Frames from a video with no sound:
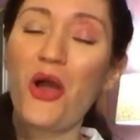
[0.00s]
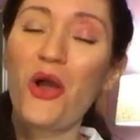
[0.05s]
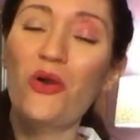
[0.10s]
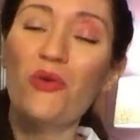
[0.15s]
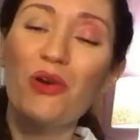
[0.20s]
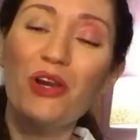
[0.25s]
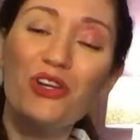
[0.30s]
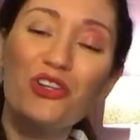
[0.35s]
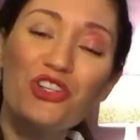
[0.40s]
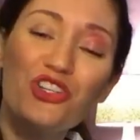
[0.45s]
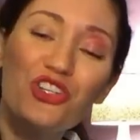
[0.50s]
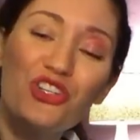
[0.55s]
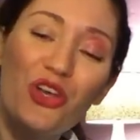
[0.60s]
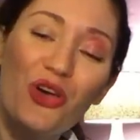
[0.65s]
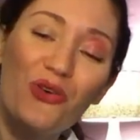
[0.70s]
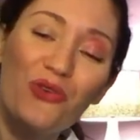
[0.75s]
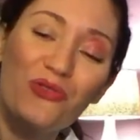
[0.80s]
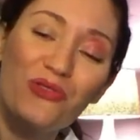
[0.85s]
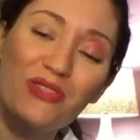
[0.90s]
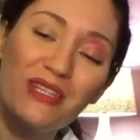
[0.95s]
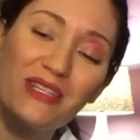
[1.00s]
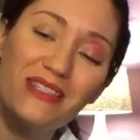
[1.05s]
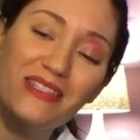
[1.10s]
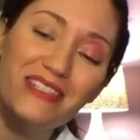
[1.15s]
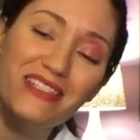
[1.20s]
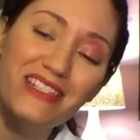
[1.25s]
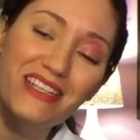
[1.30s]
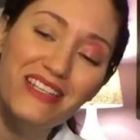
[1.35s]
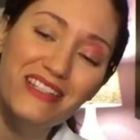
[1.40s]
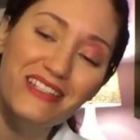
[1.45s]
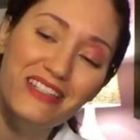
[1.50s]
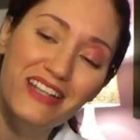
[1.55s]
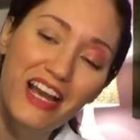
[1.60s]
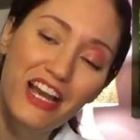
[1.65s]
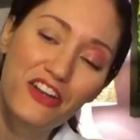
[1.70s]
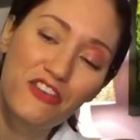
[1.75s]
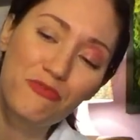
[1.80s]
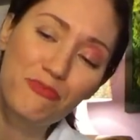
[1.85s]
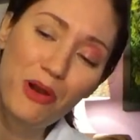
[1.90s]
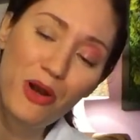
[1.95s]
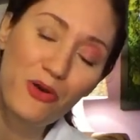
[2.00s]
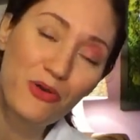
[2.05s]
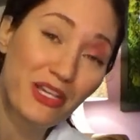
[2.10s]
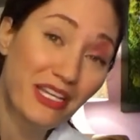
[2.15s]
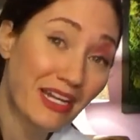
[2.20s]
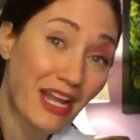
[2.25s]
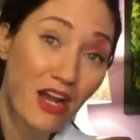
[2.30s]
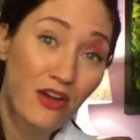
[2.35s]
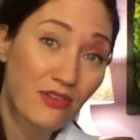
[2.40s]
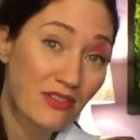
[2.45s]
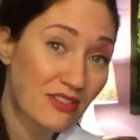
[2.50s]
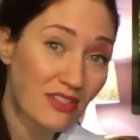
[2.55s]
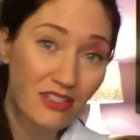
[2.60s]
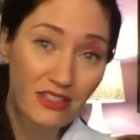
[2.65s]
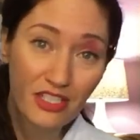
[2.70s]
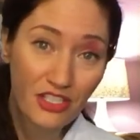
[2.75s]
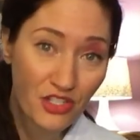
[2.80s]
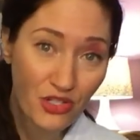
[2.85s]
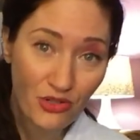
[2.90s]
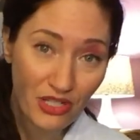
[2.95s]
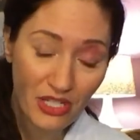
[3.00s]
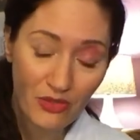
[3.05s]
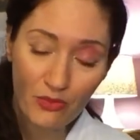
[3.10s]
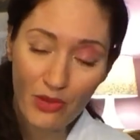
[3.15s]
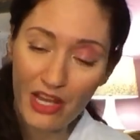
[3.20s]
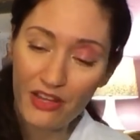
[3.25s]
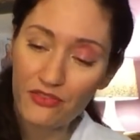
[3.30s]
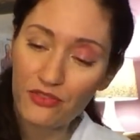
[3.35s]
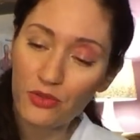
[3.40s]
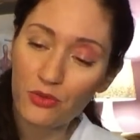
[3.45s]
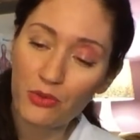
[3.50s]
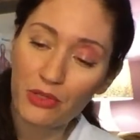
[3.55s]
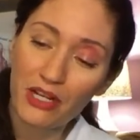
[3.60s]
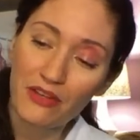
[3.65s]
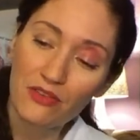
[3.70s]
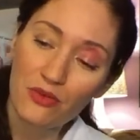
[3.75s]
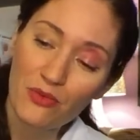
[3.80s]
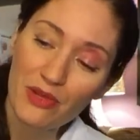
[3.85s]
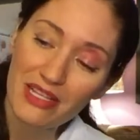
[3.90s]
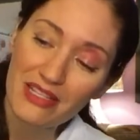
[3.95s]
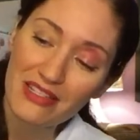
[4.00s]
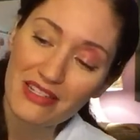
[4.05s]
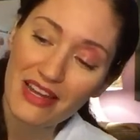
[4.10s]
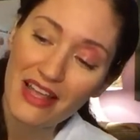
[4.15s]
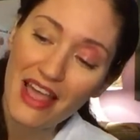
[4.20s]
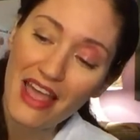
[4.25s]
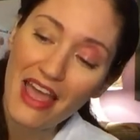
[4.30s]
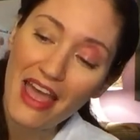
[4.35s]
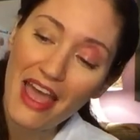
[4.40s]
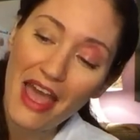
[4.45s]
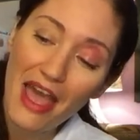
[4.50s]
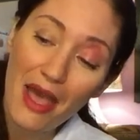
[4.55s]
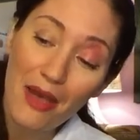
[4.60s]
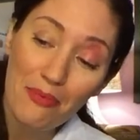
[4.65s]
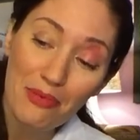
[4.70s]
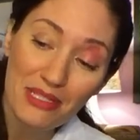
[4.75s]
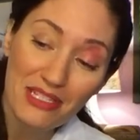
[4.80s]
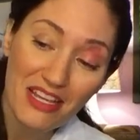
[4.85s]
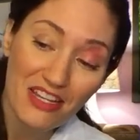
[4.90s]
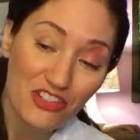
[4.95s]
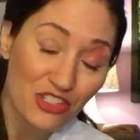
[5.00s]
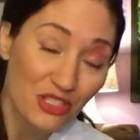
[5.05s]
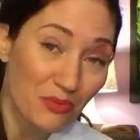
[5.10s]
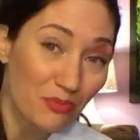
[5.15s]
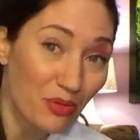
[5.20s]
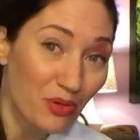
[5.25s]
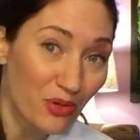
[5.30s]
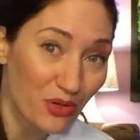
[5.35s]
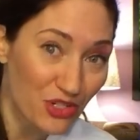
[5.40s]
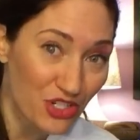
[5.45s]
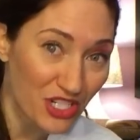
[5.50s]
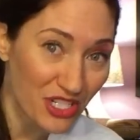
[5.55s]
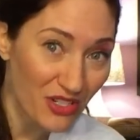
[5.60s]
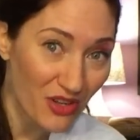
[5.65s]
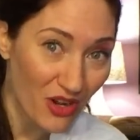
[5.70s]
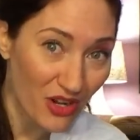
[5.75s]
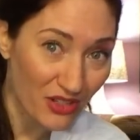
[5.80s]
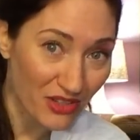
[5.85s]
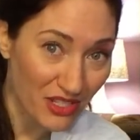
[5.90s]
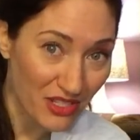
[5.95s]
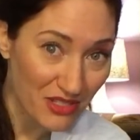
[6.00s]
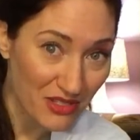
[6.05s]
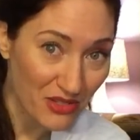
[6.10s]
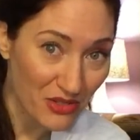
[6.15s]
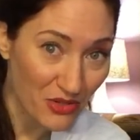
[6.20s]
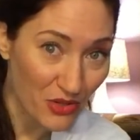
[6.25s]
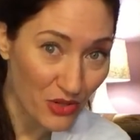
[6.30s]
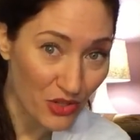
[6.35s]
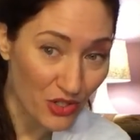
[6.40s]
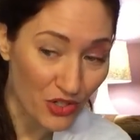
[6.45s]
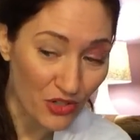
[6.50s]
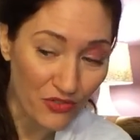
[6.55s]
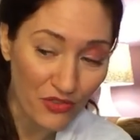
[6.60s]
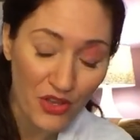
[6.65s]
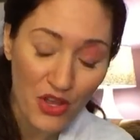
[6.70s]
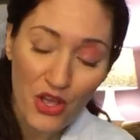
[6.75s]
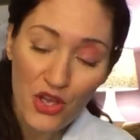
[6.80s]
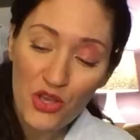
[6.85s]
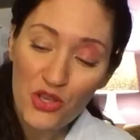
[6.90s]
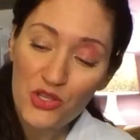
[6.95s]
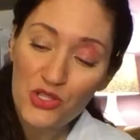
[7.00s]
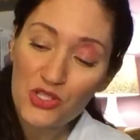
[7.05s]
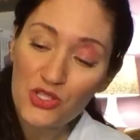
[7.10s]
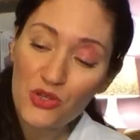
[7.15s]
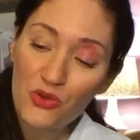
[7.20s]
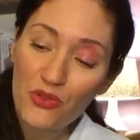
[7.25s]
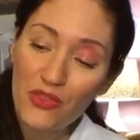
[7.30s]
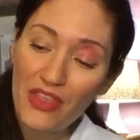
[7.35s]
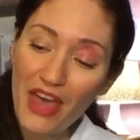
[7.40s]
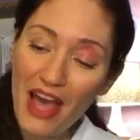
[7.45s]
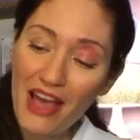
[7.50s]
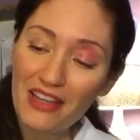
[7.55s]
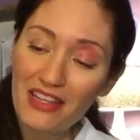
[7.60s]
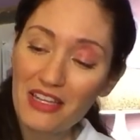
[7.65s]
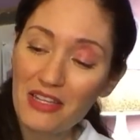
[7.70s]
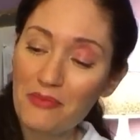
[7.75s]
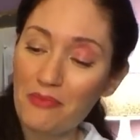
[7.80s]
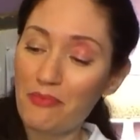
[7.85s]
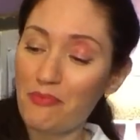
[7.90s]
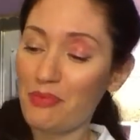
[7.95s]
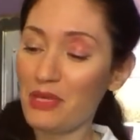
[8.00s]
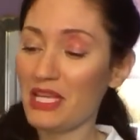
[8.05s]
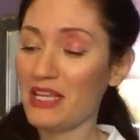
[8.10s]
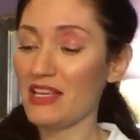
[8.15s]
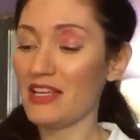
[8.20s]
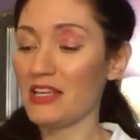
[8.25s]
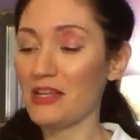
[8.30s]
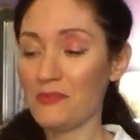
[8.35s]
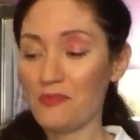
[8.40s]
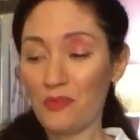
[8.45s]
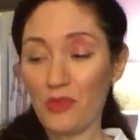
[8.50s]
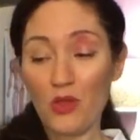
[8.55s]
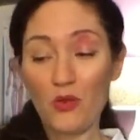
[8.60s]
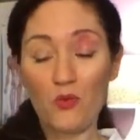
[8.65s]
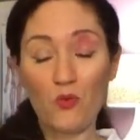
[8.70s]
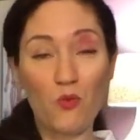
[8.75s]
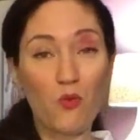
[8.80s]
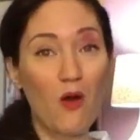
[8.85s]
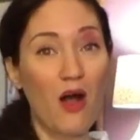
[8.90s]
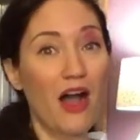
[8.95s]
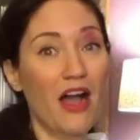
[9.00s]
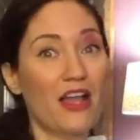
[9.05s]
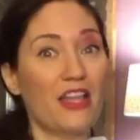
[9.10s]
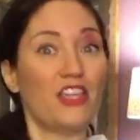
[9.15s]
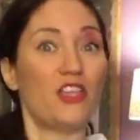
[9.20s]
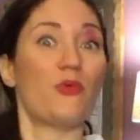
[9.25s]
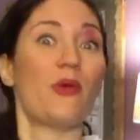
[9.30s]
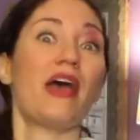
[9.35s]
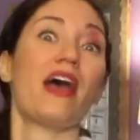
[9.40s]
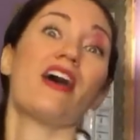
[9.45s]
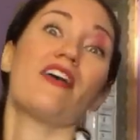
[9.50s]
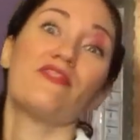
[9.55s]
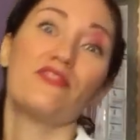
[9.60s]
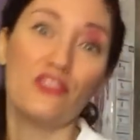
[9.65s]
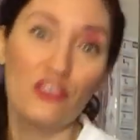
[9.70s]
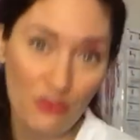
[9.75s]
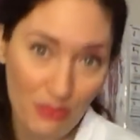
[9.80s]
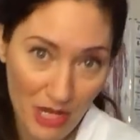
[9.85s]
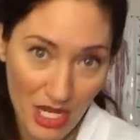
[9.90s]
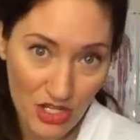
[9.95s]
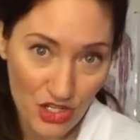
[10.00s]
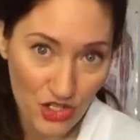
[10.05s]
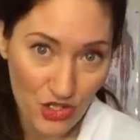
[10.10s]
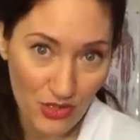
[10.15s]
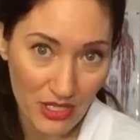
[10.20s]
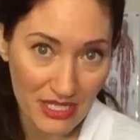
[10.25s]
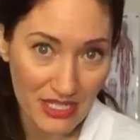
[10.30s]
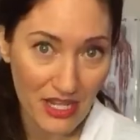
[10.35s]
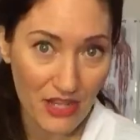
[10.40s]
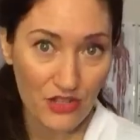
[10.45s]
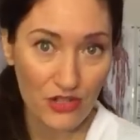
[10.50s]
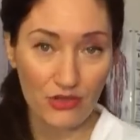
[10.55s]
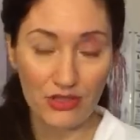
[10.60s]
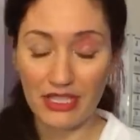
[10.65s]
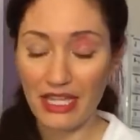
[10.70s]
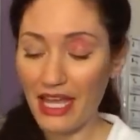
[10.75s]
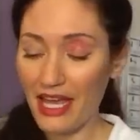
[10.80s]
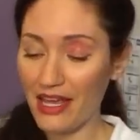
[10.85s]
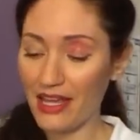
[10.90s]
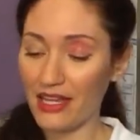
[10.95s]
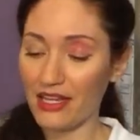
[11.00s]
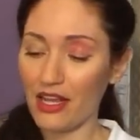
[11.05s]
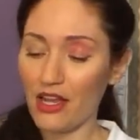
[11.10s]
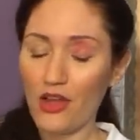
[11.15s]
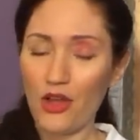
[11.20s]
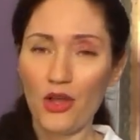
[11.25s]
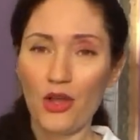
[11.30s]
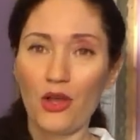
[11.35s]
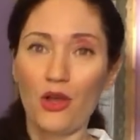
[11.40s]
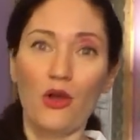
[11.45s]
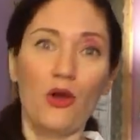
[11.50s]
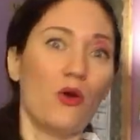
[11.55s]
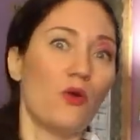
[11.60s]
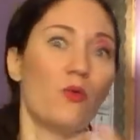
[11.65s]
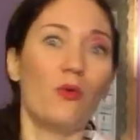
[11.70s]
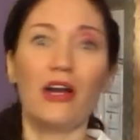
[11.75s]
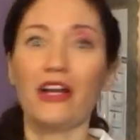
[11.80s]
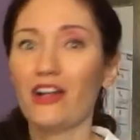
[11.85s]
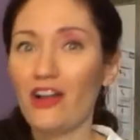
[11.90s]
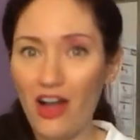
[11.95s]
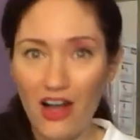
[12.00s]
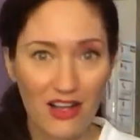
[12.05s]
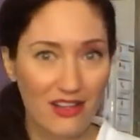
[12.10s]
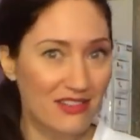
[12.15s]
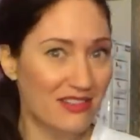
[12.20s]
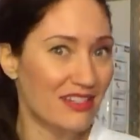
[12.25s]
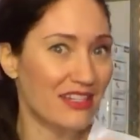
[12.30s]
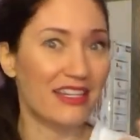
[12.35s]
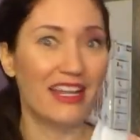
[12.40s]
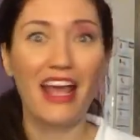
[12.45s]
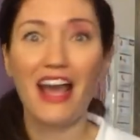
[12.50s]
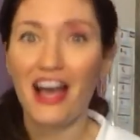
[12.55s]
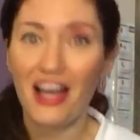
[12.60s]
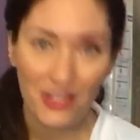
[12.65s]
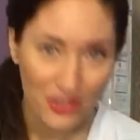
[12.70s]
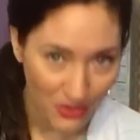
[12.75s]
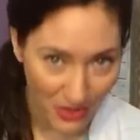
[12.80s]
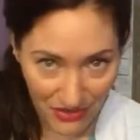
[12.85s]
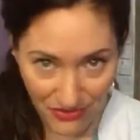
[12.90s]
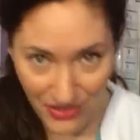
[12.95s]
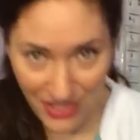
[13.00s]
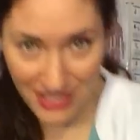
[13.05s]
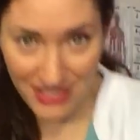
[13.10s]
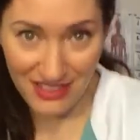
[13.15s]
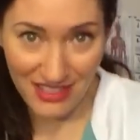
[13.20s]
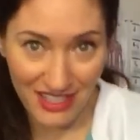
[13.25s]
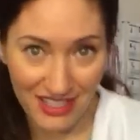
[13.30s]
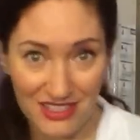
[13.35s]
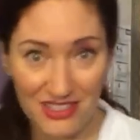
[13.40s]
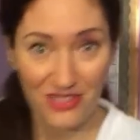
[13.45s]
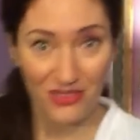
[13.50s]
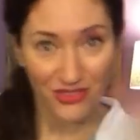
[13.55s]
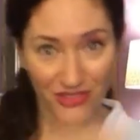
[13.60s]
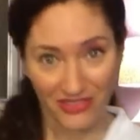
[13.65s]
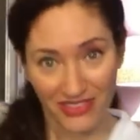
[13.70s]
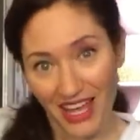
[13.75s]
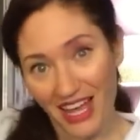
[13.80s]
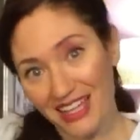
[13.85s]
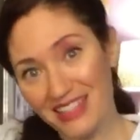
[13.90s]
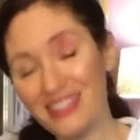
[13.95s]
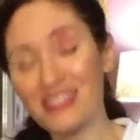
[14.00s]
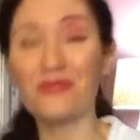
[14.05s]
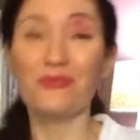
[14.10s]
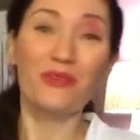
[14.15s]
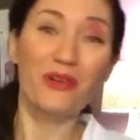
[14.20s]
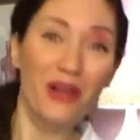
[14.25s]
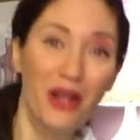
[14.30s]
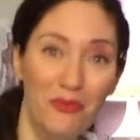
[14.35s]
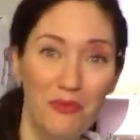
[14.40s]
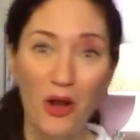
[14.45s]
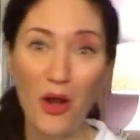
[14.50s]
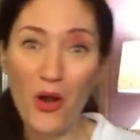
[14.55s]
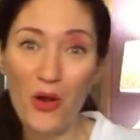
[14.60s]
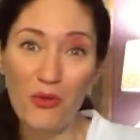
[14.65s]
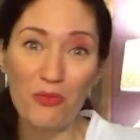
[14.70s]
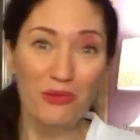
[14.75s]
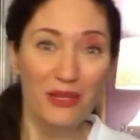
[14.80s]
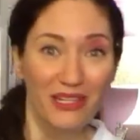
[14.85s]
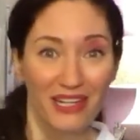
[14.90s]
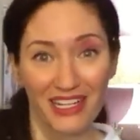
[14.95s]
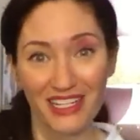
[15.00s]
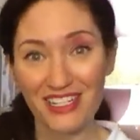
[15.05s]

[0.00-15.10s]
where it shows this disc kind of poking out, suddenly turning red for whatever reason, and potentially pushing on this nerve. So that can be why you have nerve pain shooting down your leg. What caused it? How do we fix it? So that's where I'm hoping I